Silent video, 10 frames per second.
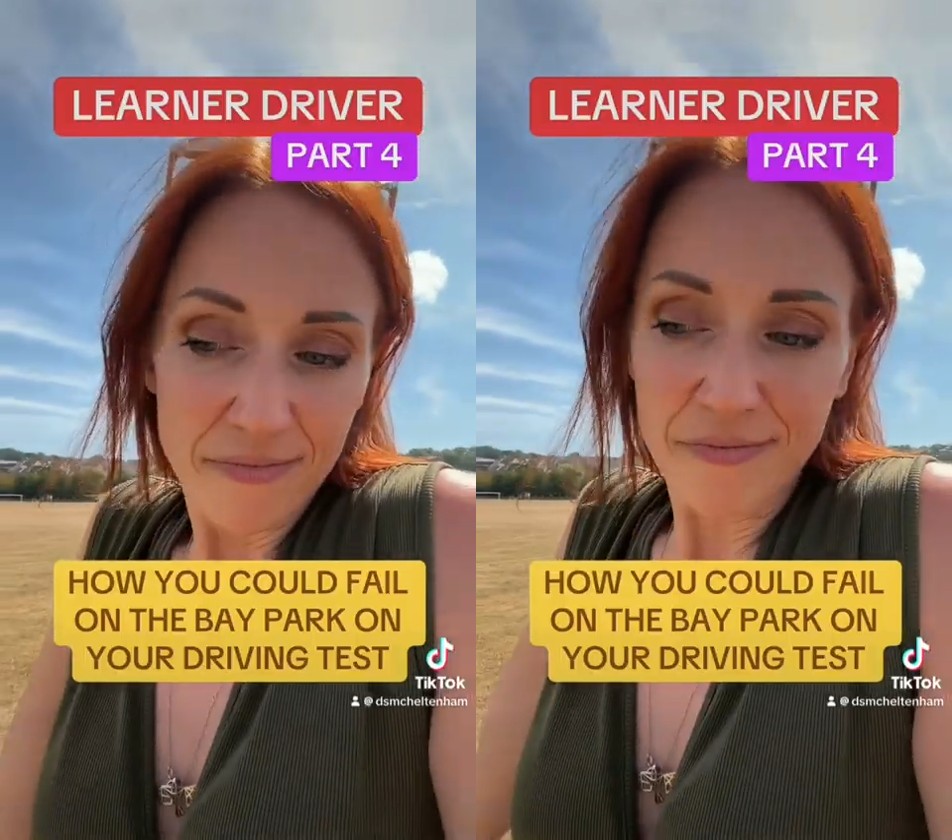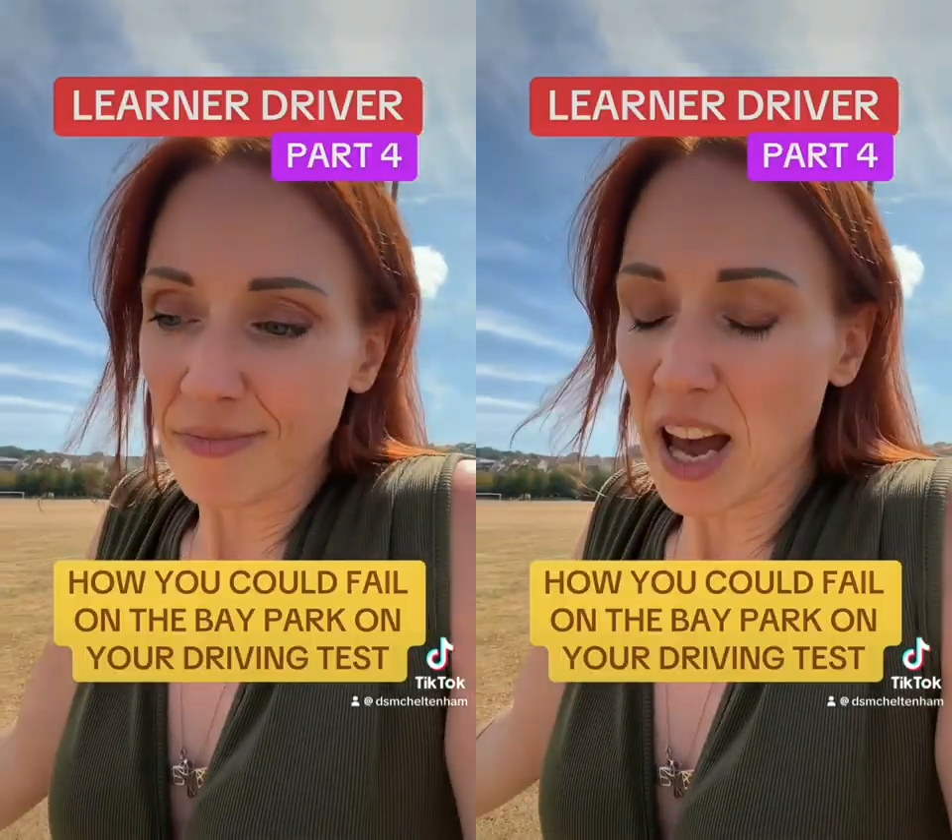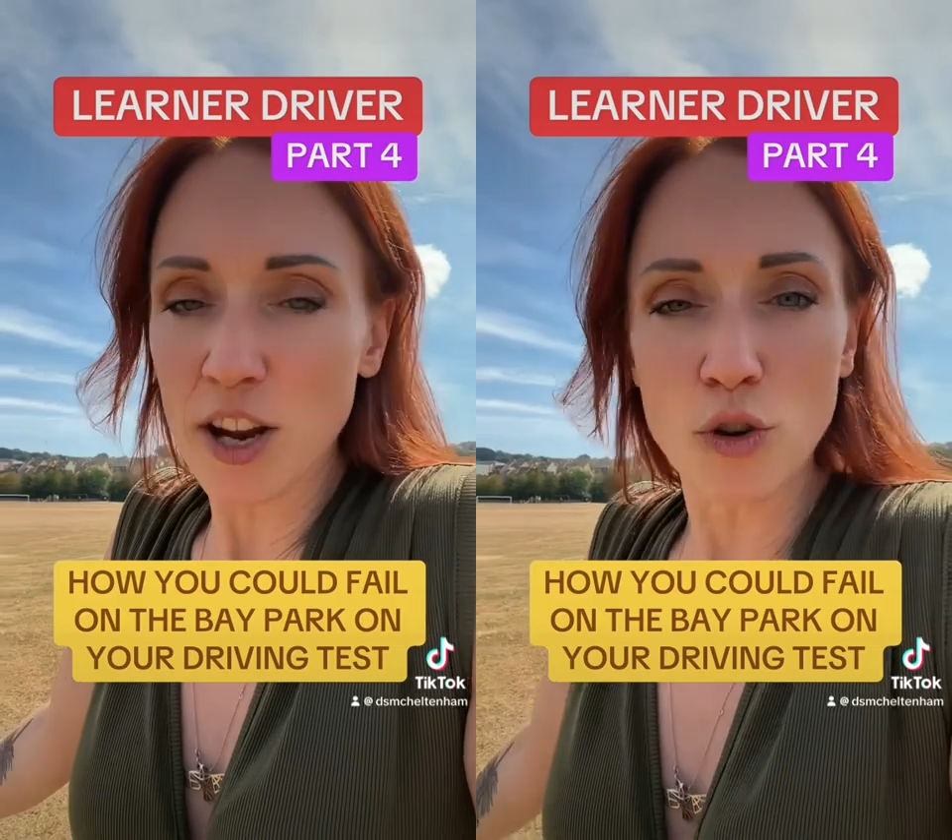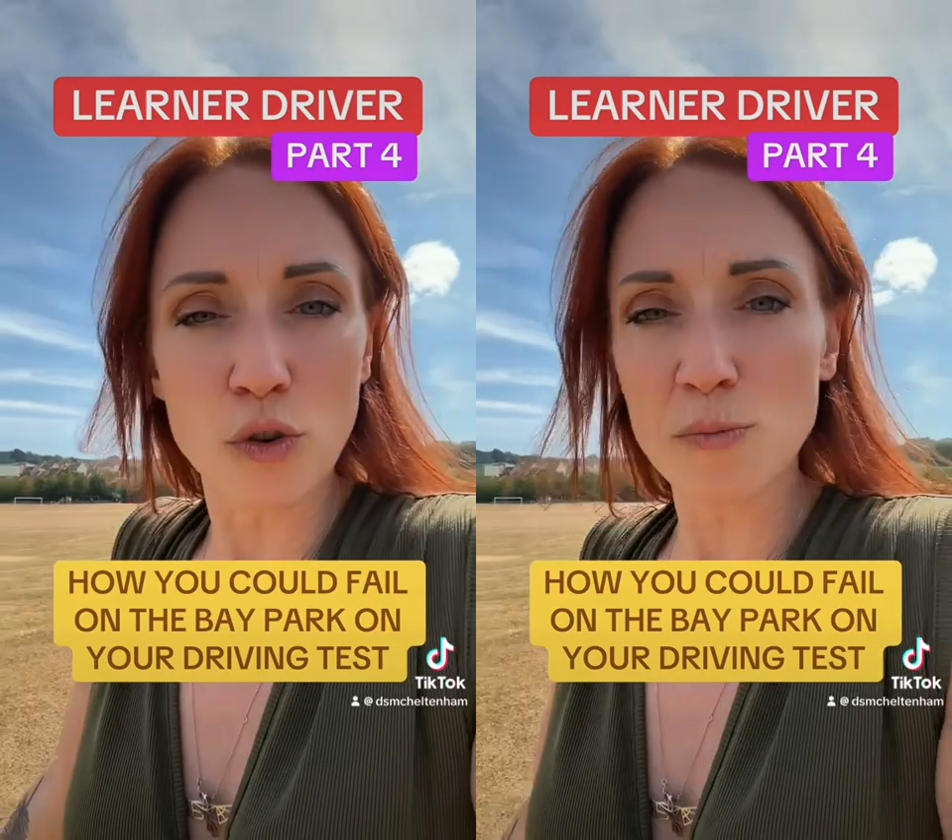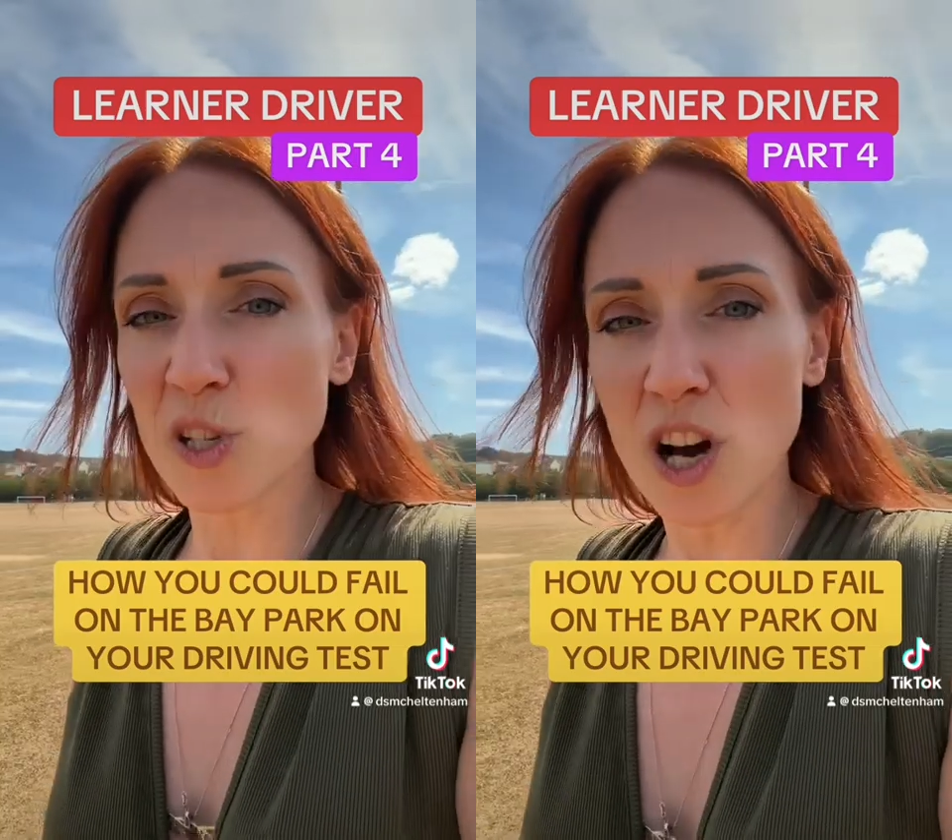They're your
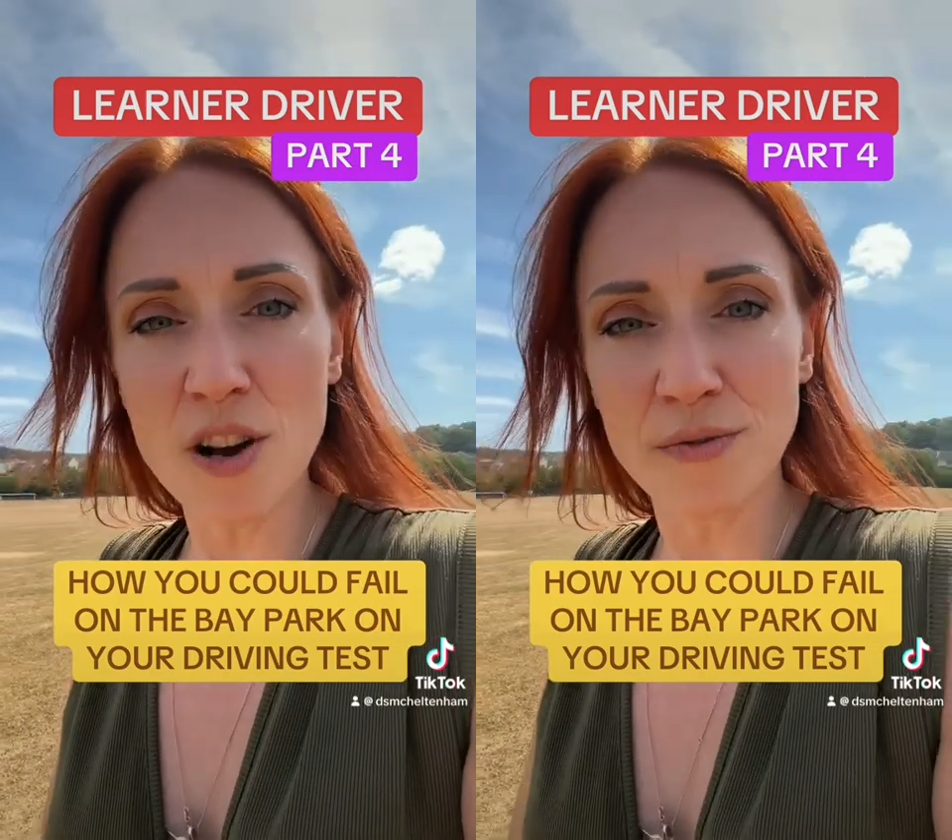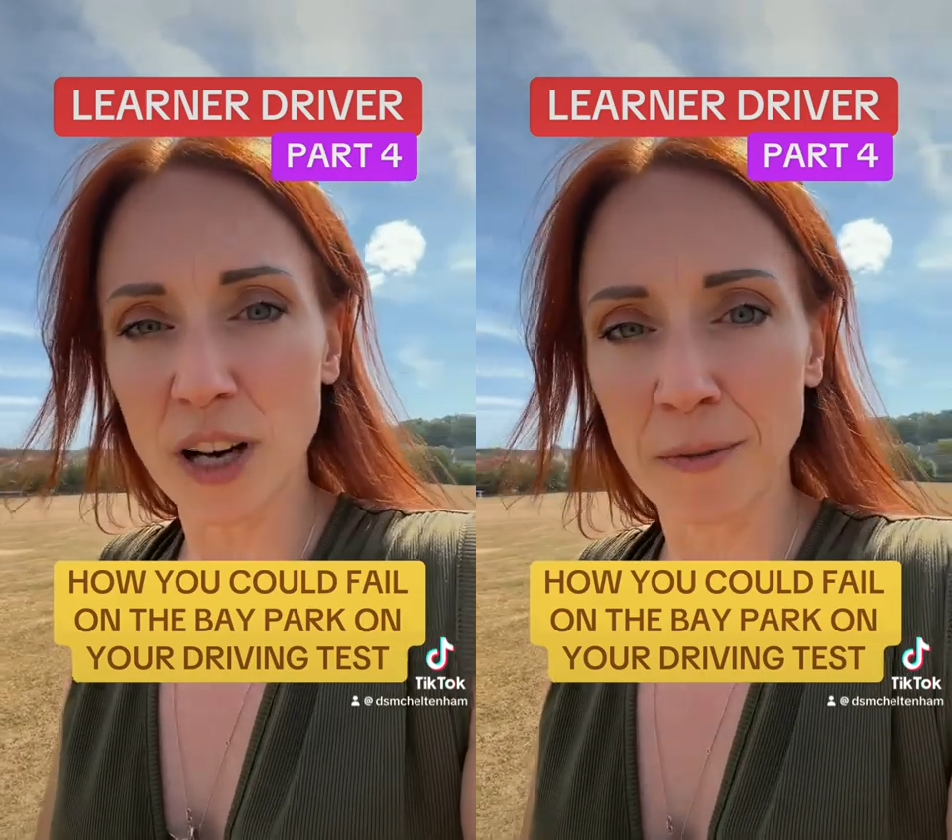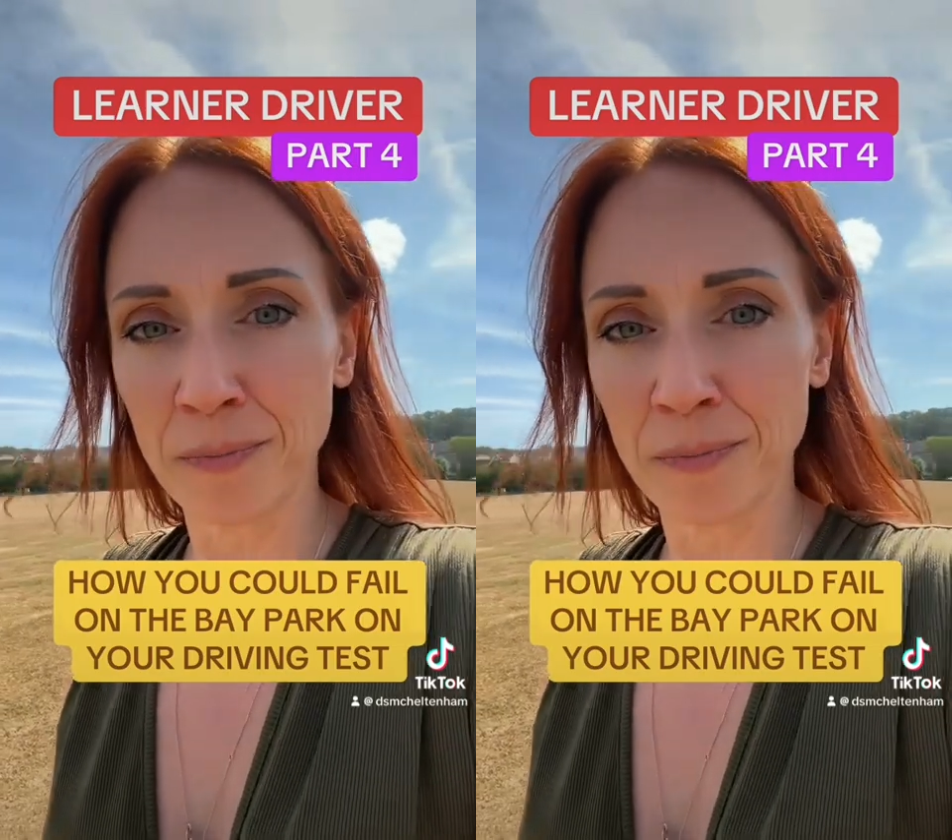observer.